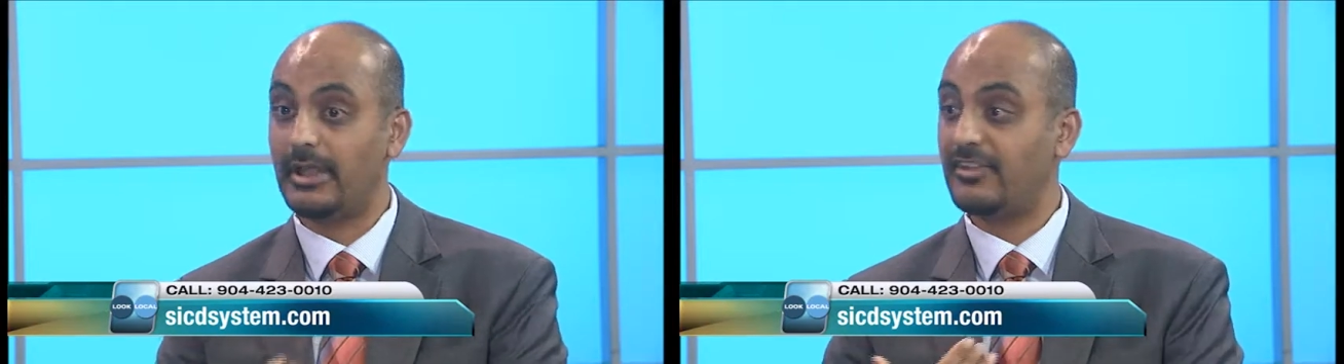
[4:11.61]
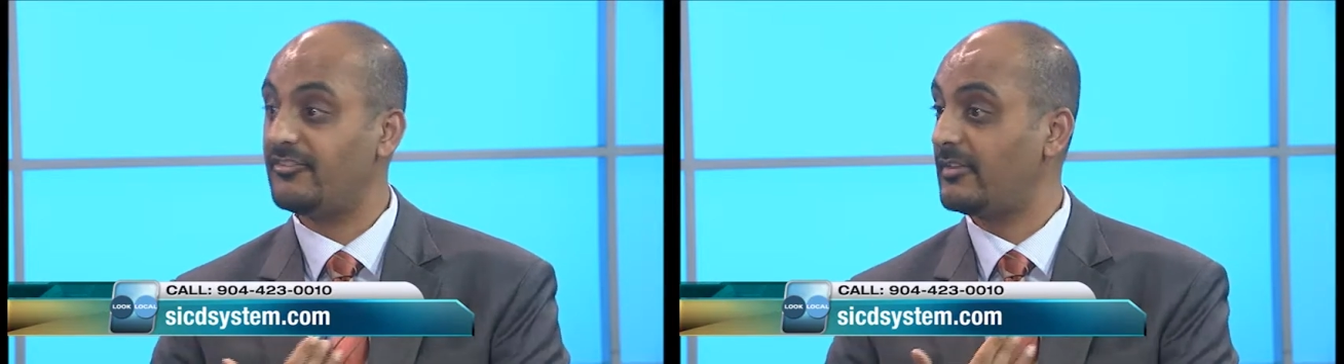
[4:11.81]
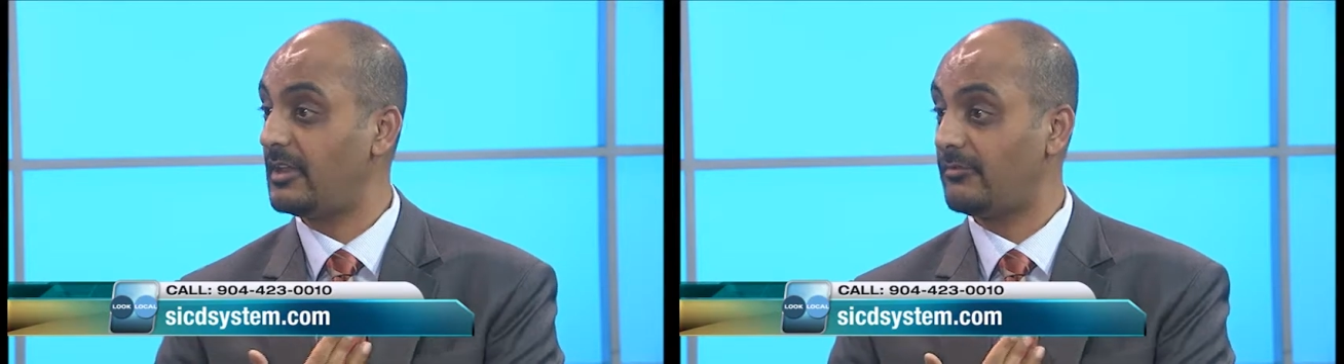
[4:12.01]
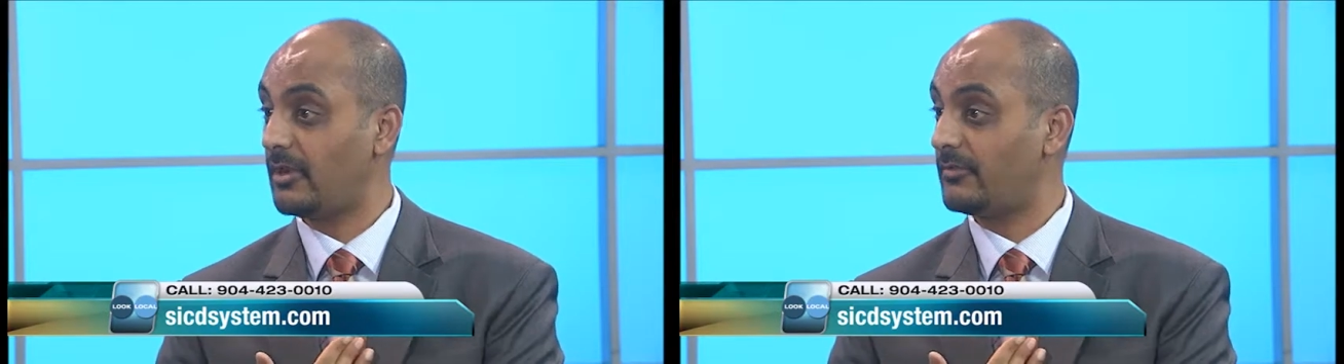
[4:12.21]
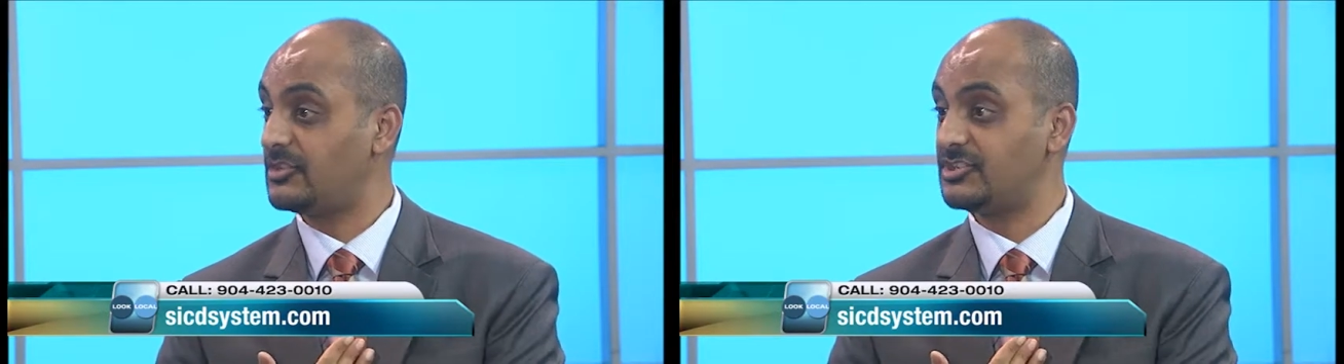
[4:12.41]
It's sitting right
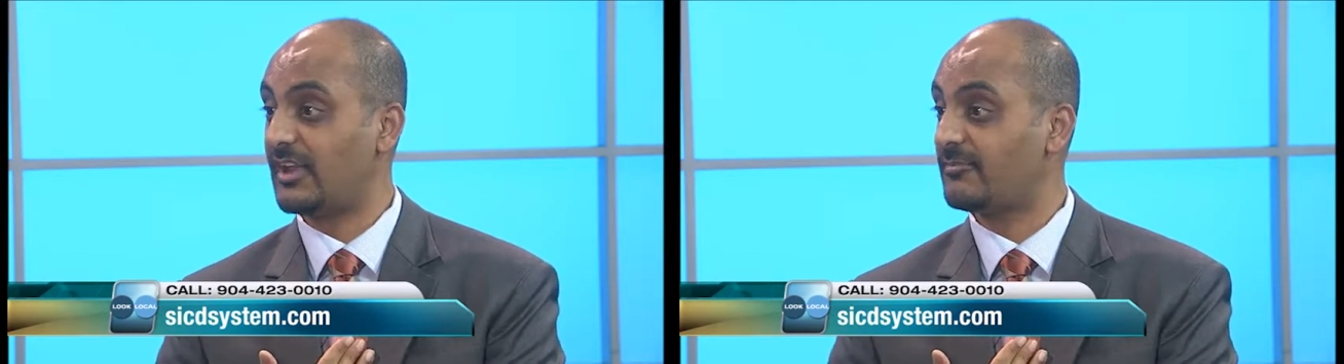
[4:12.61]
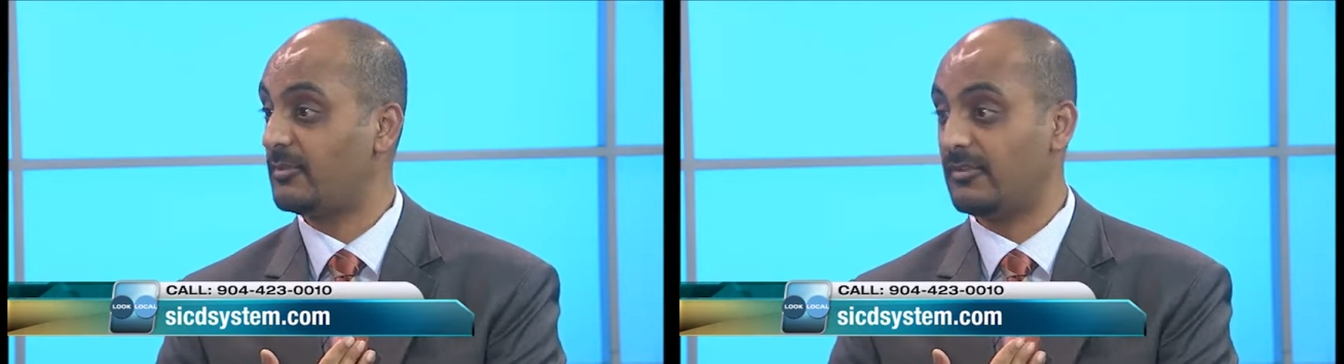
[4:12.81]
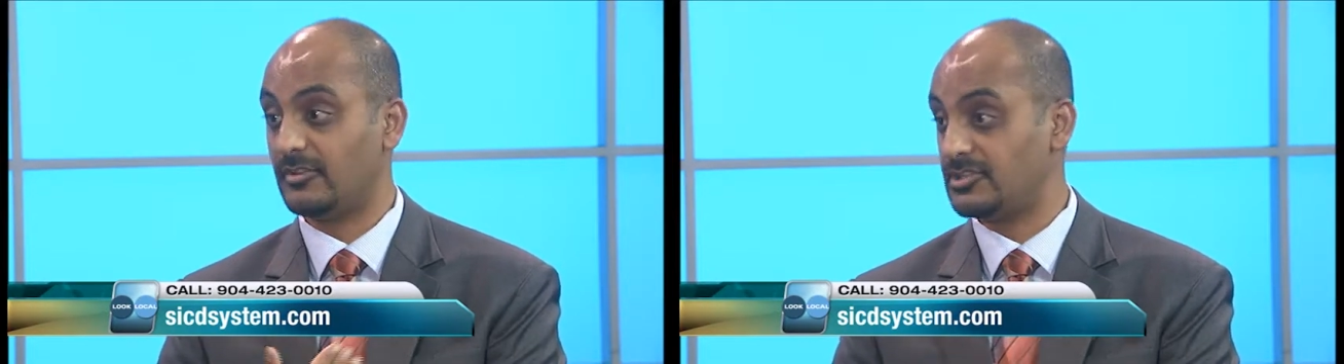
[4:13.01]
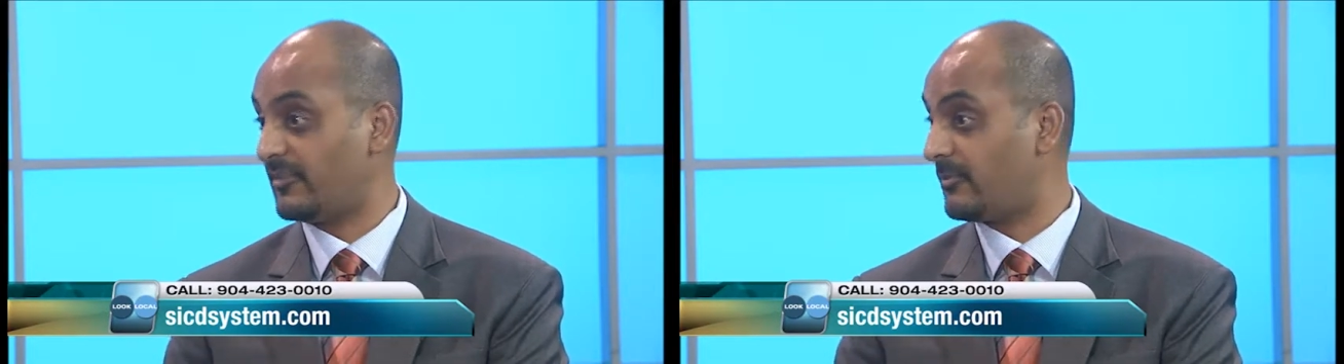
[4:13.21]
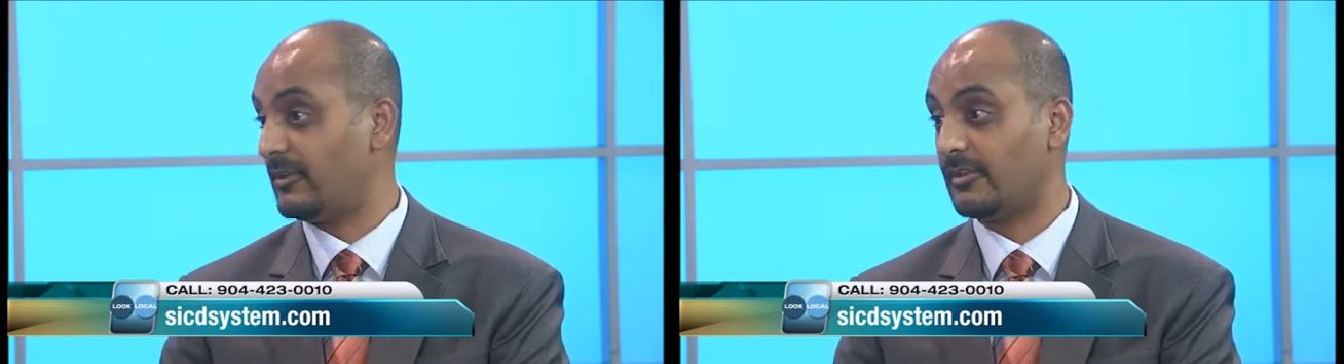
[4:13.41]
on the chest plate. The
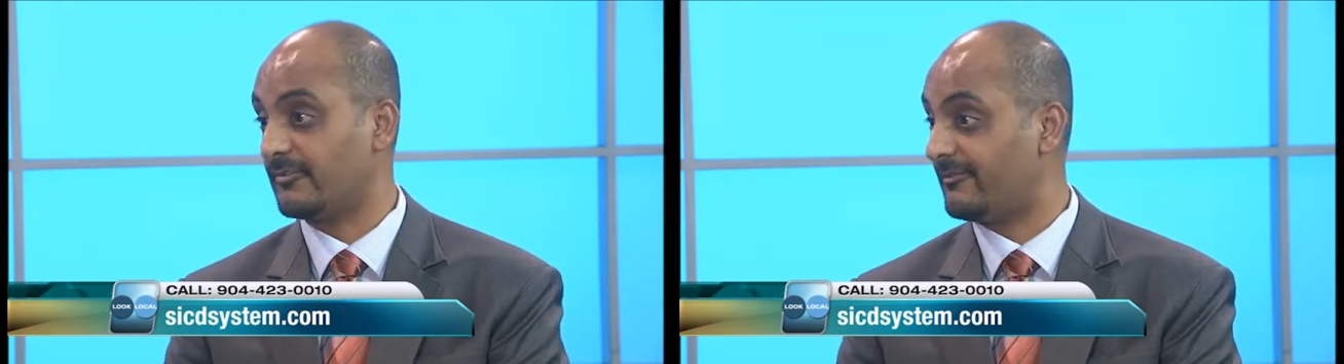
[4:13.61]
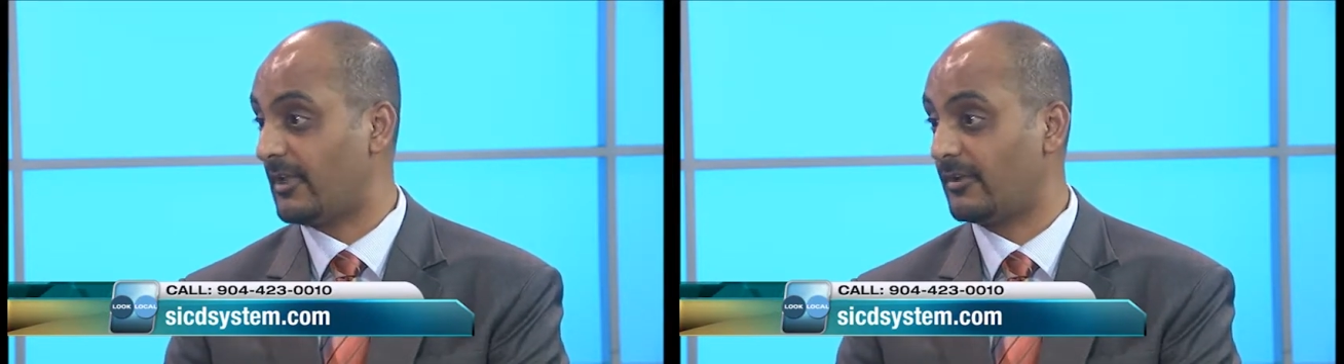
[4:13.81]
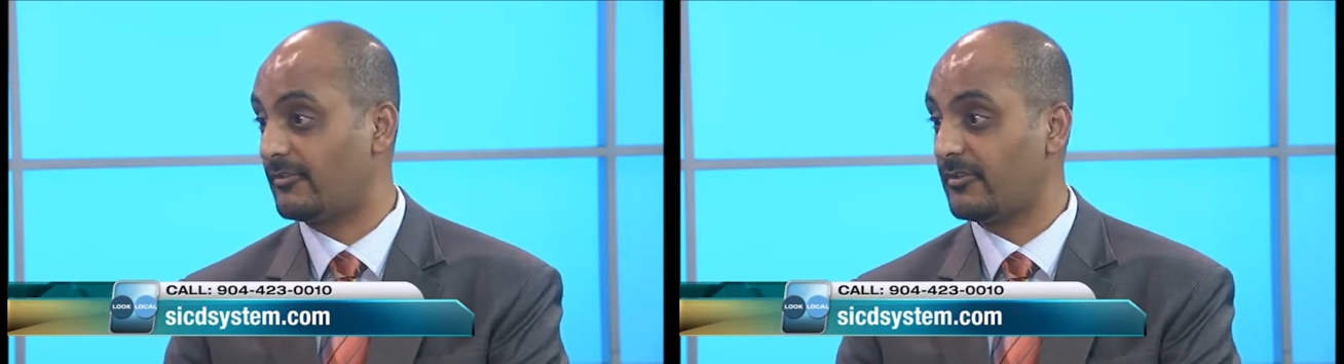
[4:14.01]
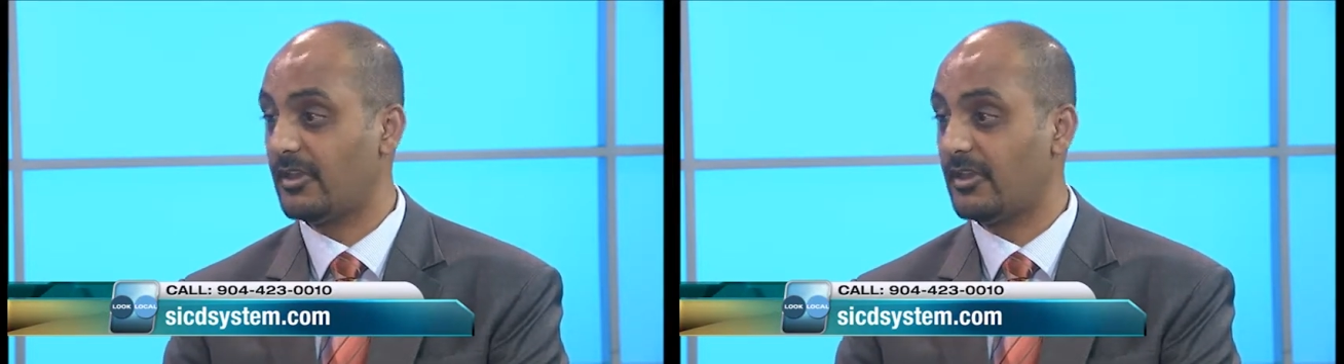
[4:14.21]
chest plate doesn't flex.